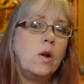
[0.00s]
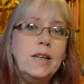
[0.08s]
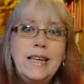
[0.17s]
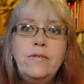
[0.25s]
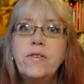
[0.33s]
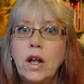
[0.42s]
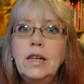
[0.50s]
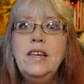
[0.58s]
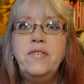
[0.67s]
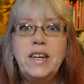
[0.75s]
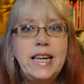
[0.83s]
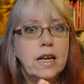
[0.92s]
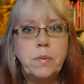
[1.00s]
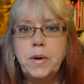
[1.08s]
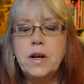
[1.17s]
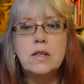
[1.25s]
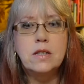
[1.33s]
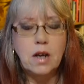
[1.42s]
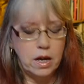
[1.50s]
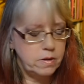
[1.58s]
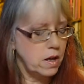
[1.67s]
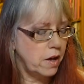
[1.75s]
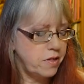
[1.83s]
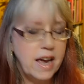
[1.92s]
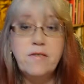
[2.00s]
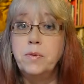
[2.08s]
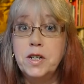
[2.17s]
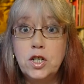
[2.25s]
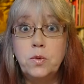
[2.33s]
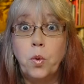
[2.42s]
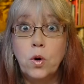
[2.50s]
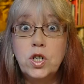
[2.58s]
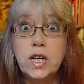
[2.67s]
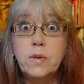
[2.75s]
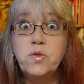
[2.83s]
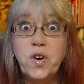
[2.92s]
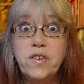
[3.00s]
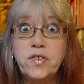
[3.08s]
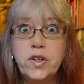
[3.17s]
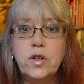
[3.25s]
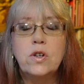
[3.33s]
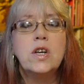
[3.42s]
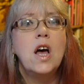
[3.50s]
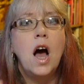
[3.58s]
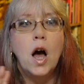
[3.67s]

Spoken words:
I'll leave a link because I think everybody should watch it. It was very, very good.